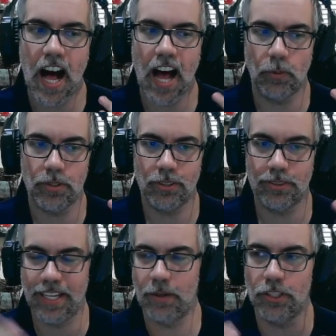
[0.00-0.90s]
I was still
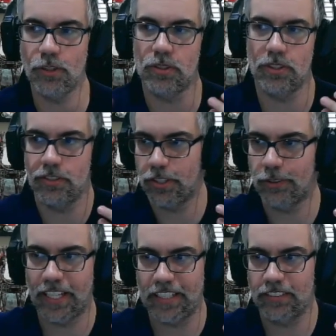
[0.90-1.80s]
down huge until
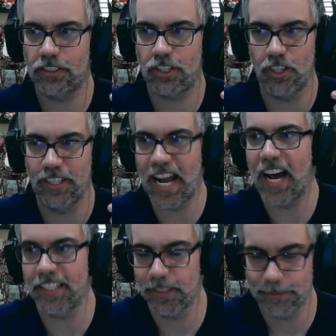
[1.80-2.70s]
like turn
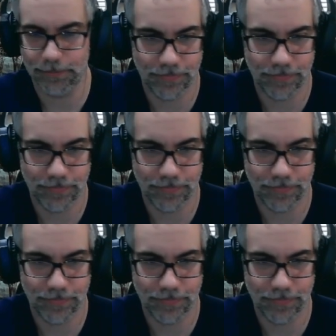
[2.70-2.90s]
9.